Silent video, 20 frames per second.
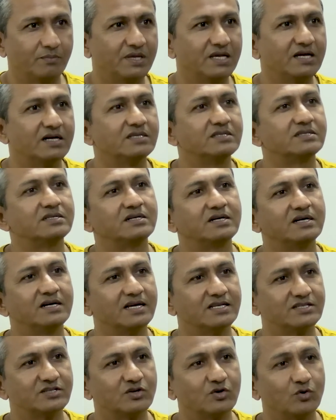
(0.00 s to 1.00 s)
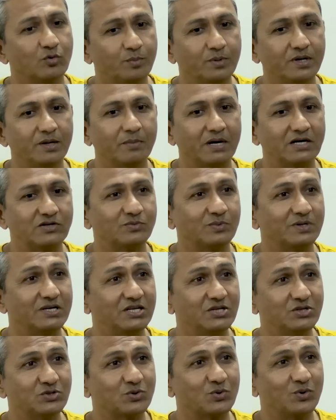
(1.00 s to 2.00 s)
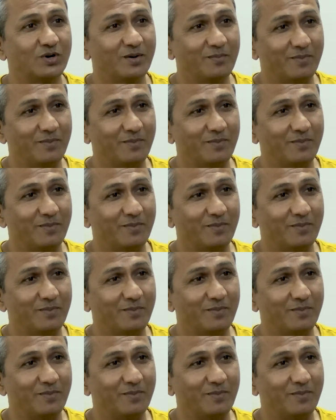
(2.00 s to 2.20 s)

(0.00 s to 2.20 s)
being considered as an opening batsman, he scored a